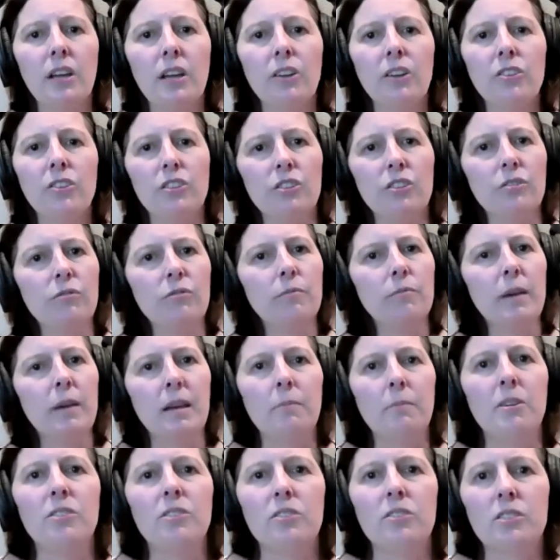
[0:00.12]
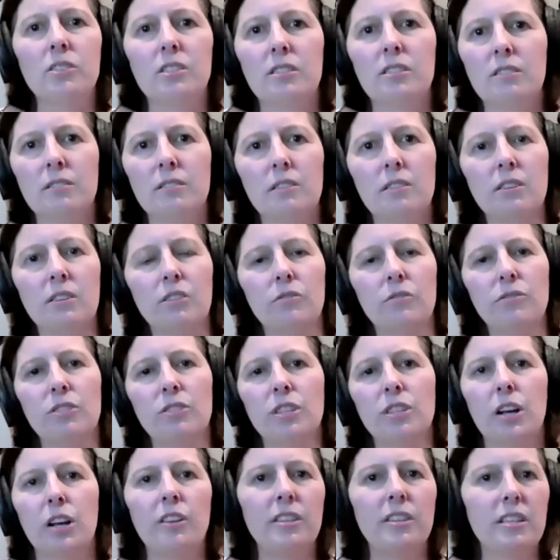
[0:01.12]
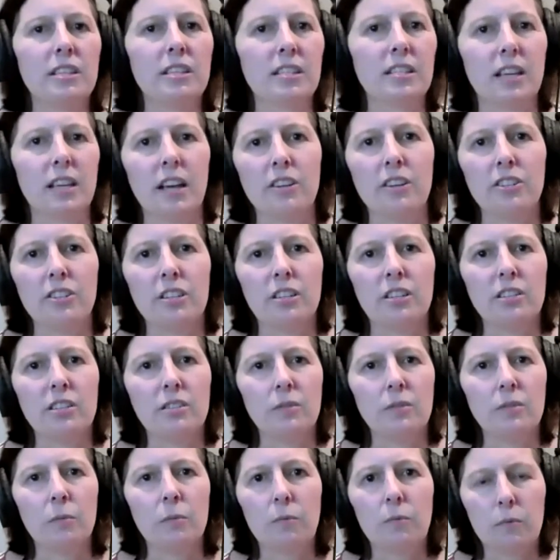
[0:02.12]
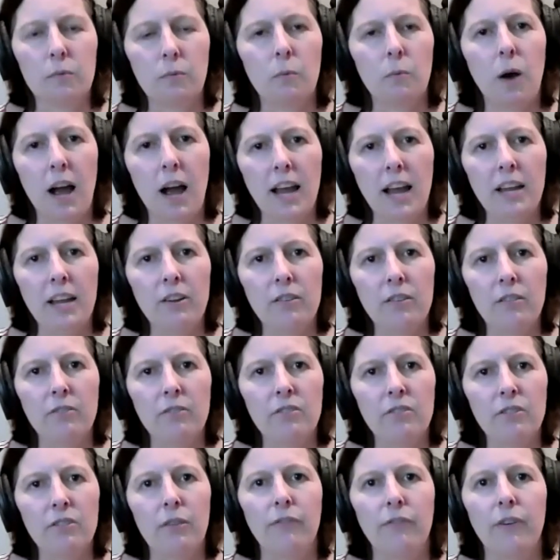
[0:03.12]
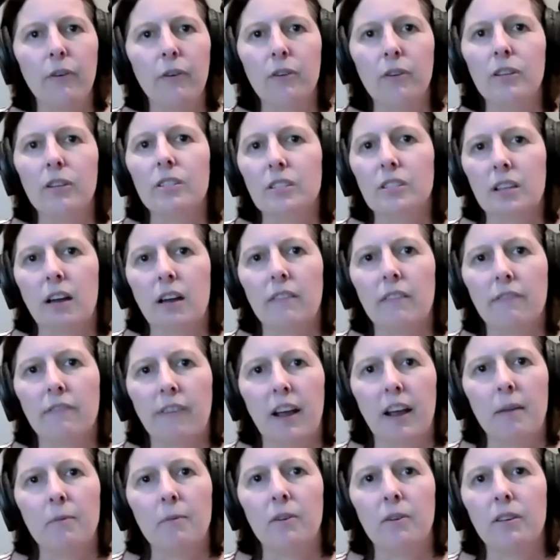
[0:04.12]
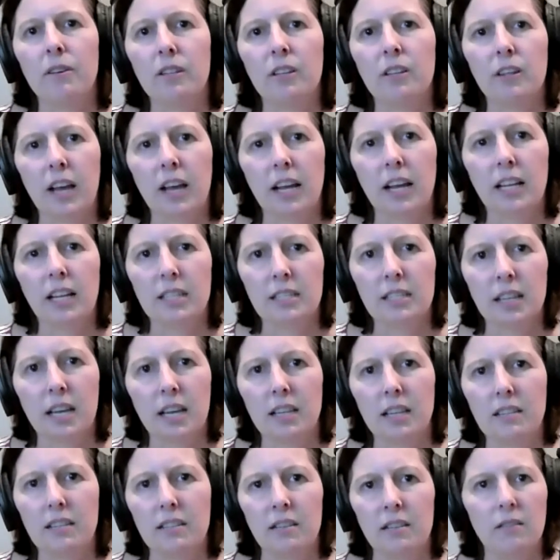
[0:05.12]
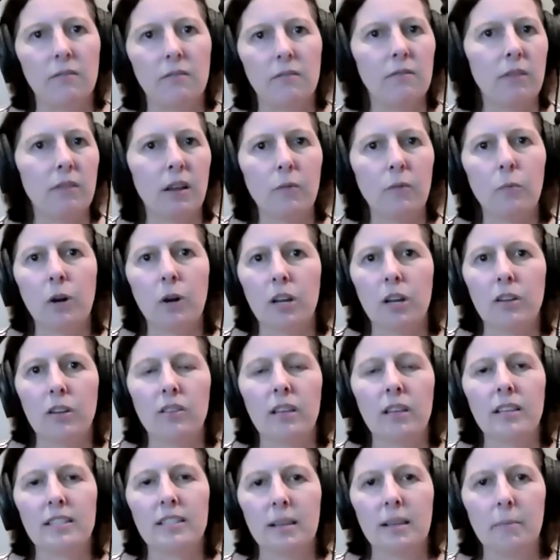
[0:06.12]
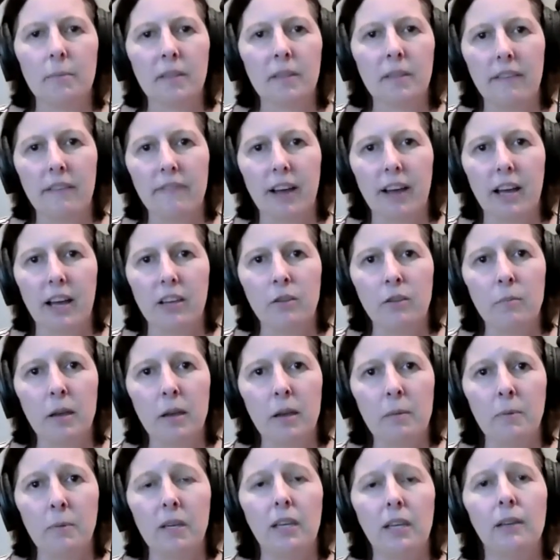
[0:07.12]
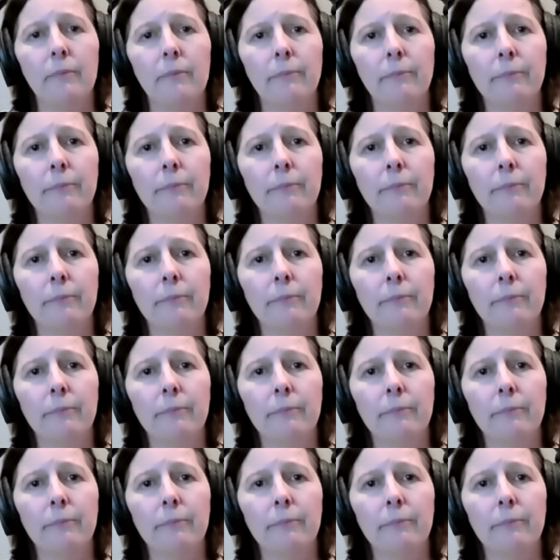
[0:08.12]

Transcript: Could you maybe just, you know, start the discussion as to why you're so focused on fiber in the United States and, and where you think some of that value may be?